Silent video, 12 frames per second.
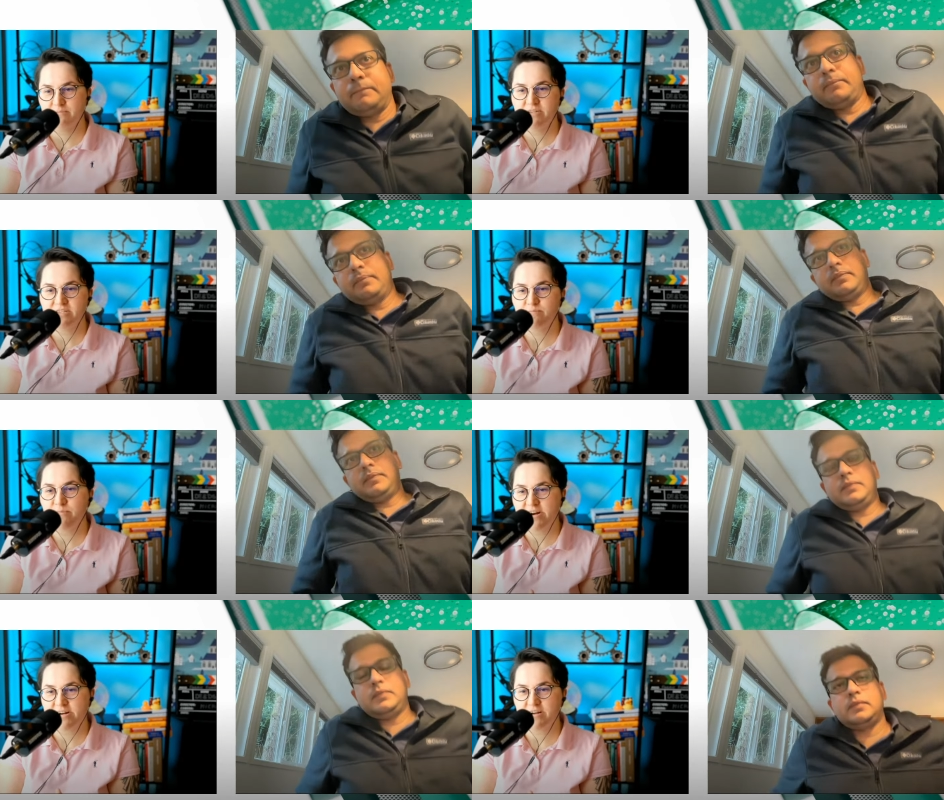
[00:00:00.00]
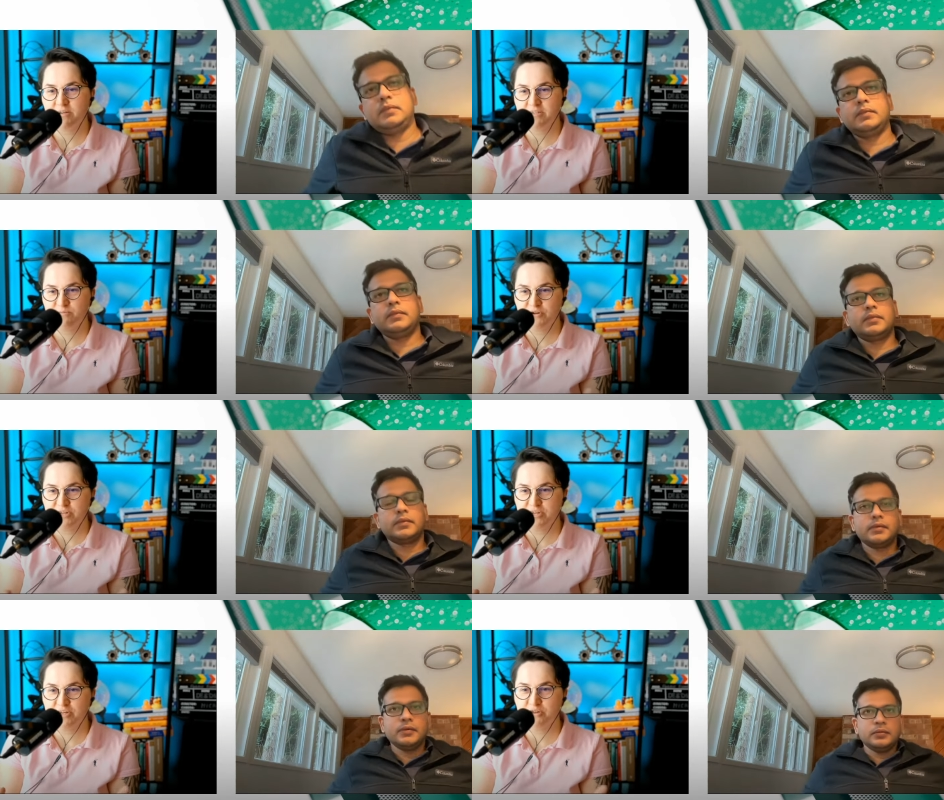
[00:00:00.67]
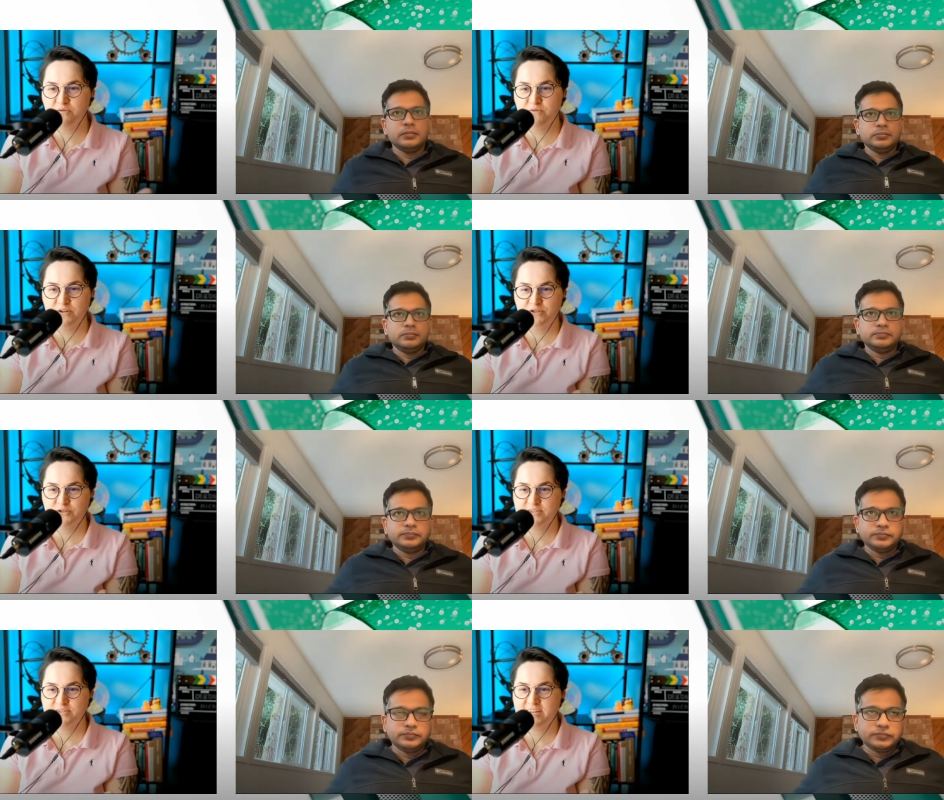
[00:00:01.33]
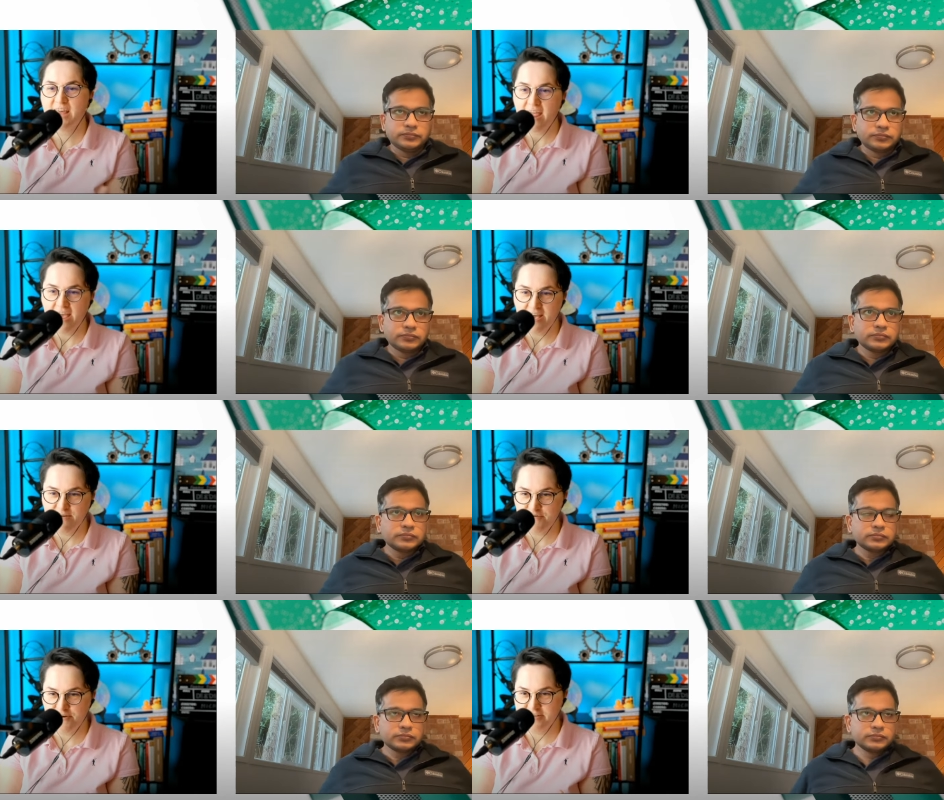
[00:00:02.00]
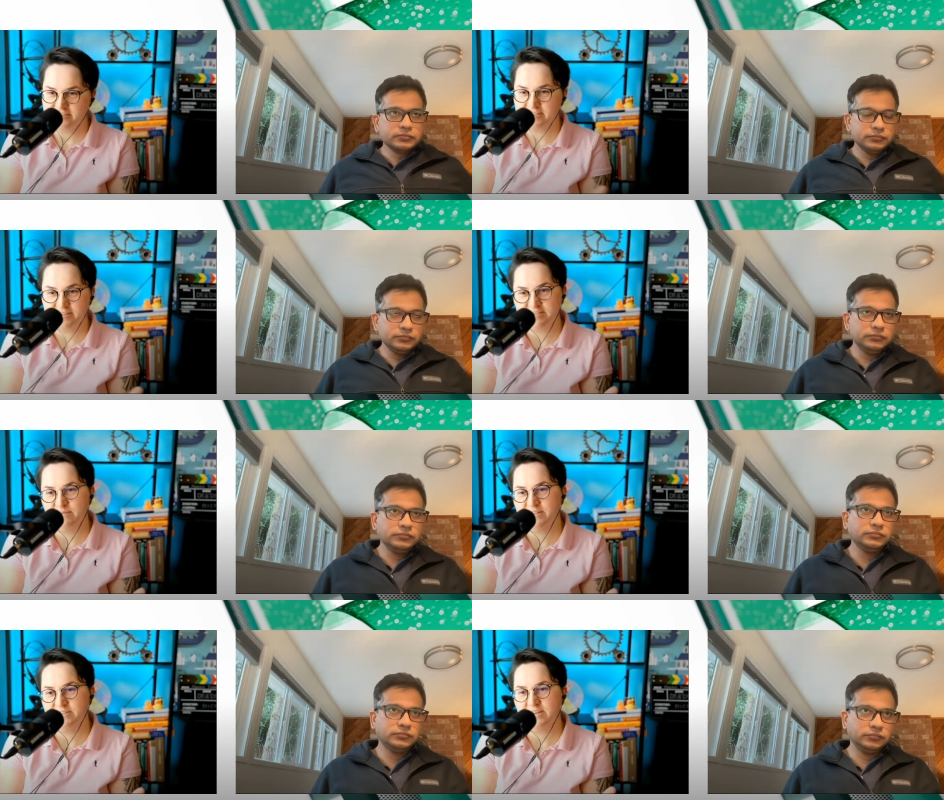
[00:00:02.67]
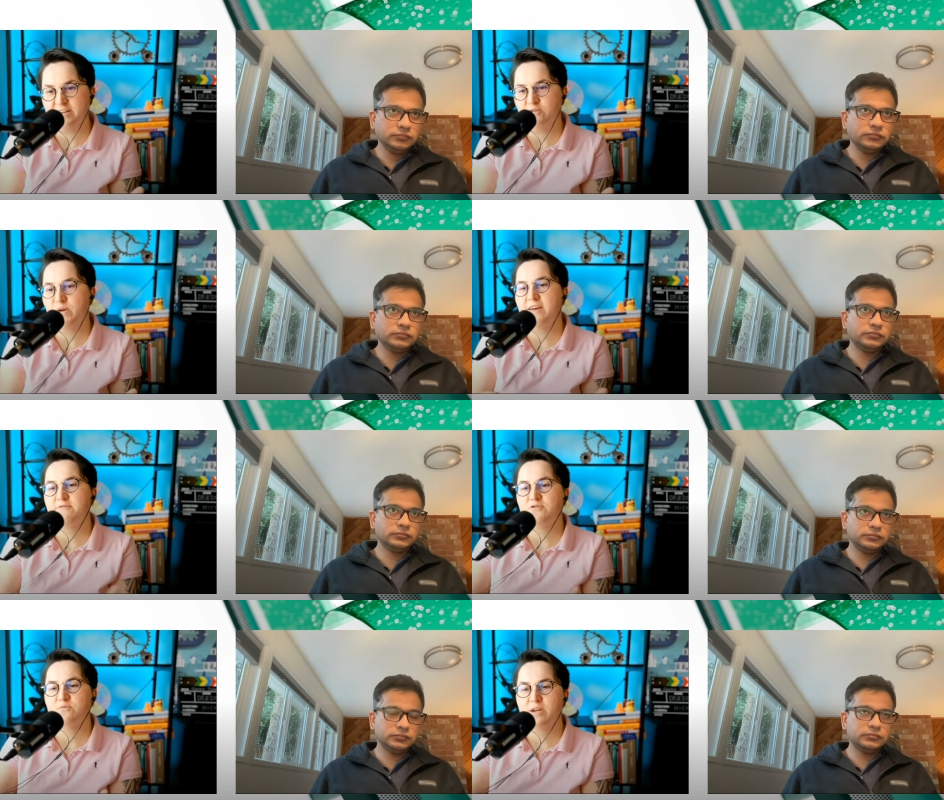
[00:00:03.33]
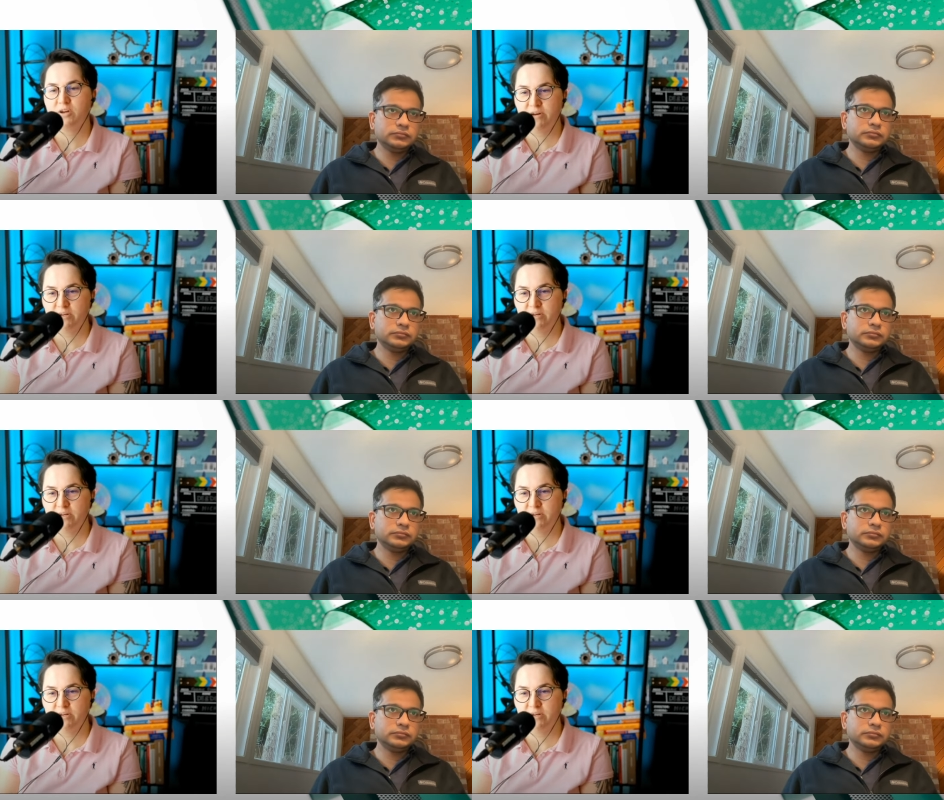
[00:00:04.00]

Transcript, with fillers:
Speaker 1: Spark is bringing new versions every six months, and we have to migrate.